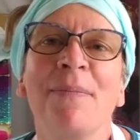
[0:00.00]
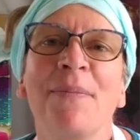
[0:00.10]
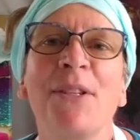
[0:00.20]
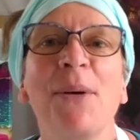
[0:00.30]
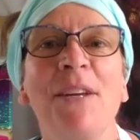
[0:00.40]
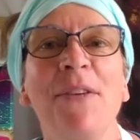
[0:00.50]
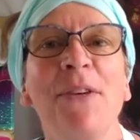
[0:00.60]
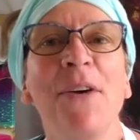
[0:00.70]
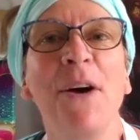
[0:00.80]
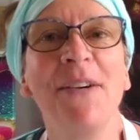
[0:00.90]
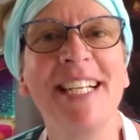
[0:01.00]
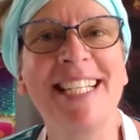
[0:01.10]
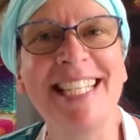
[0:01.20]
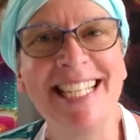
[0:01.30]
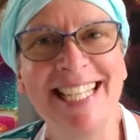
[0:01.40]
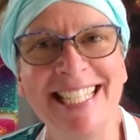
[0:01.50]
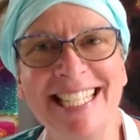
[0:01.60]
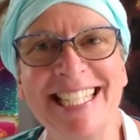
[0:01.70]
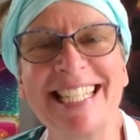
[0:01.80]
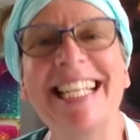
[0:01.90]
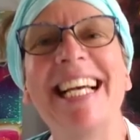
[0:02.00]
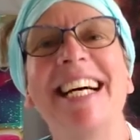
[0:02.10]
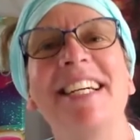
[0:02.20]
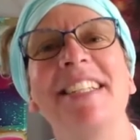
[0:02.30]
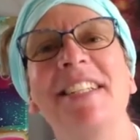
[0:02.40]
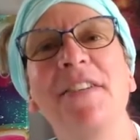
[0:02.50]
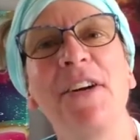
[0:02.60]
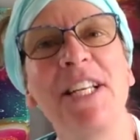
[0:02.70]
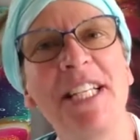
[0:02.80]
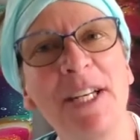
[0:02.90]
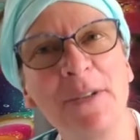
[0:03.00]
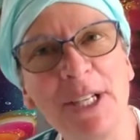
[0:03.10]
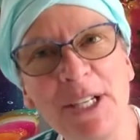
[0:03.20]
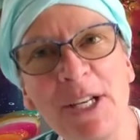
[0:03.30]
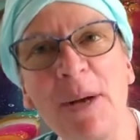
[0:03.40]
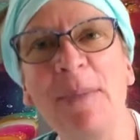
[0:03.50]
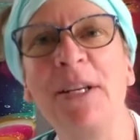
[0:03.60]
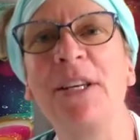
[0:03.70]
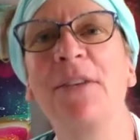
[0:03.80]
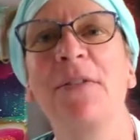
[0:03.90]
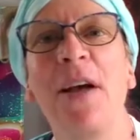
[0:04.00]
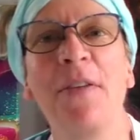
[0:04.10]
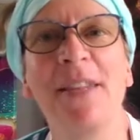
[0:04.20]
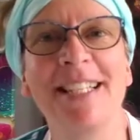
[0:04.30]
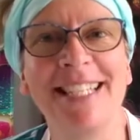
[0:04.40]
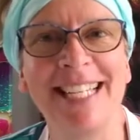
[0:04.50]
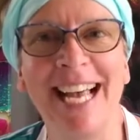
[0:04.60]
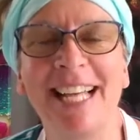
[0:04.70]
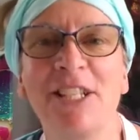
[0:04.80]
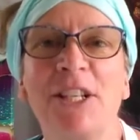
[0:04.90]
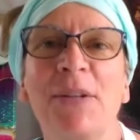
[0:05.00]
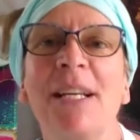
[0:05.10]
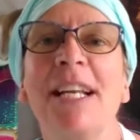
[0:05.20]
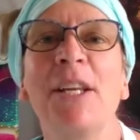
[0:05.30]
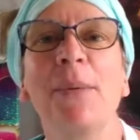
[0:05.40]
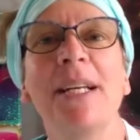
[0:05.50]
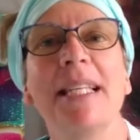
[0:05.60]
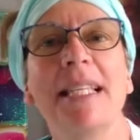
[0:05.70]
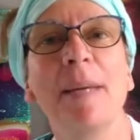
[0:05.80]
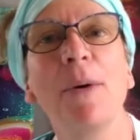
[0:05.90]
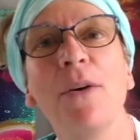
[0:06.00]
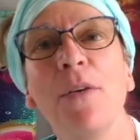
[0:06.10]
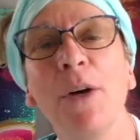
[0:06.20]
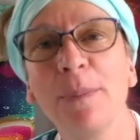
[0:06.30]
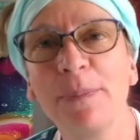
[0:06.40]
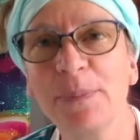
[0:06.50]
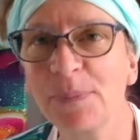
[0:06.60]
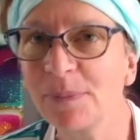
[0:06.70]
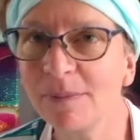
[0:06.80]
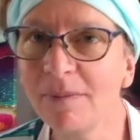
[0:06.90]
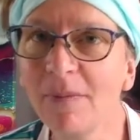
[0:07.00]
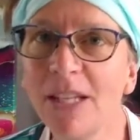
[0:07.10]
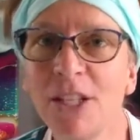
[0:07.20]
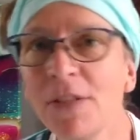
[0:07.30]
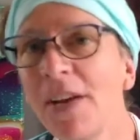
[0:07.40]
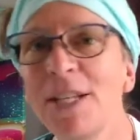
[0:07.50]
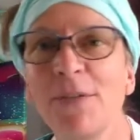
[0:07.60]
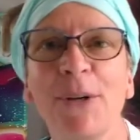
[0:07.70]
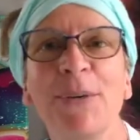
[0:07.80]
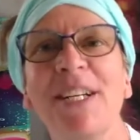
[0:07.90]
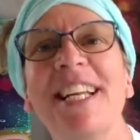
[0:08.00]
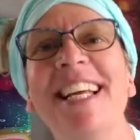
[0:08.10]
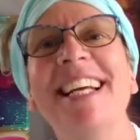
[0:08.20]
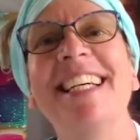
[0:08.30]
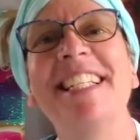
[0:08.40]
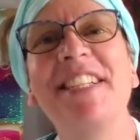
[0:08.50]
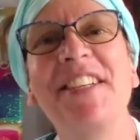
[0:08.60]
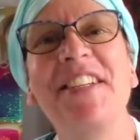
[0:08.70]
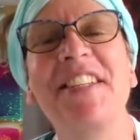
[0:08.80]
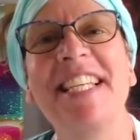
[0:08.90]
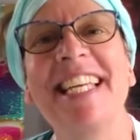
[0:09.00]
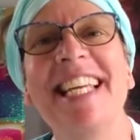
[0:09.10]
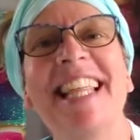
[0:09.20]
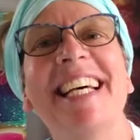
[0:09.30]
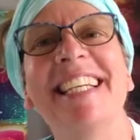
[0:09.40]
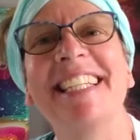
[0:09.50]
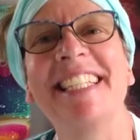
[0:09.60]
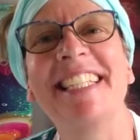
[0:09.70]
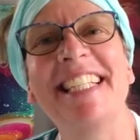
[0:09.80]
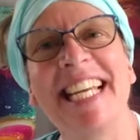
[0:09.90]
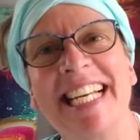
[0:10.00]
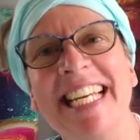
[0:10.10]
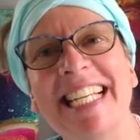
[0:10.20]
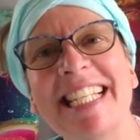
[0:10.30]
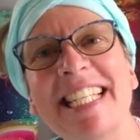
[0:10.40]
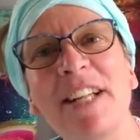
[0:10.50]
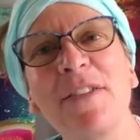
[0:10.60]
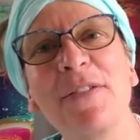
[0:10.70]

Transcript: So if you've already seen this, you've already done a workshop and you found this attached to it and you want to skip over, just fast forward until you see the technique itself